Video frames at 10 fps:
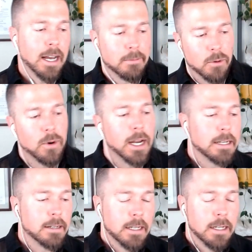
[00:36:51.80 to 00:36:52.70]
what are
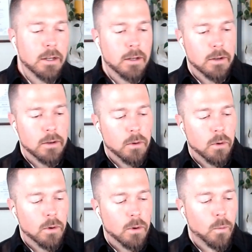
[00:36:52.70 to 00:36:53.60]
what are some of the
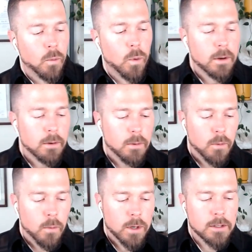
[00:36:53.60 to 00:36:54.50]
challenges the
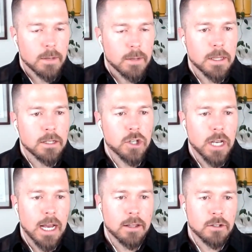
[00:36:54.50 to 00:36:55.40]
common
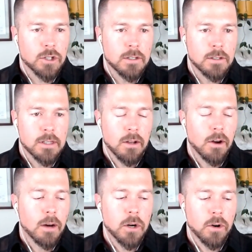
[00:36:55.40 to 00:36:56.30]
hurdles
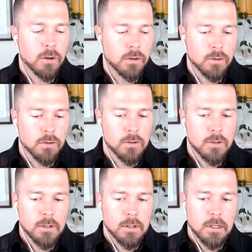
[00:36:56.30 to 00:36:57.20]
um,
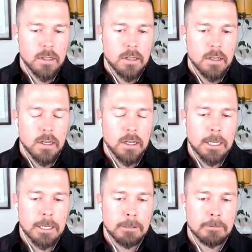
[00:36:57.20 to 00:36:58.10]
that
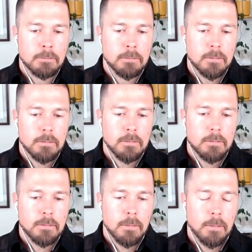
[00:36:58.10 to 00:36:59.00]
that people
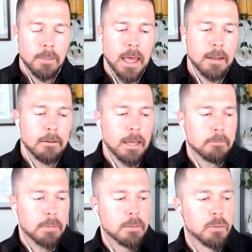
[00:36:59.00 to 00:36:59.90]
face
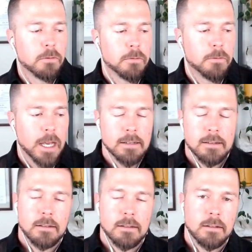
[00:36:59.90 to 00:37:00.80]
when it comes
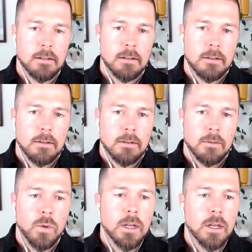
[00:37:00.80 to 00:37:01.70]
to
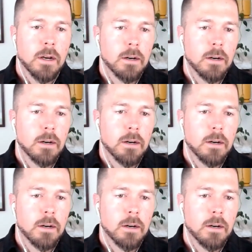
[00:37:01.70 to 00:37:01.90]
self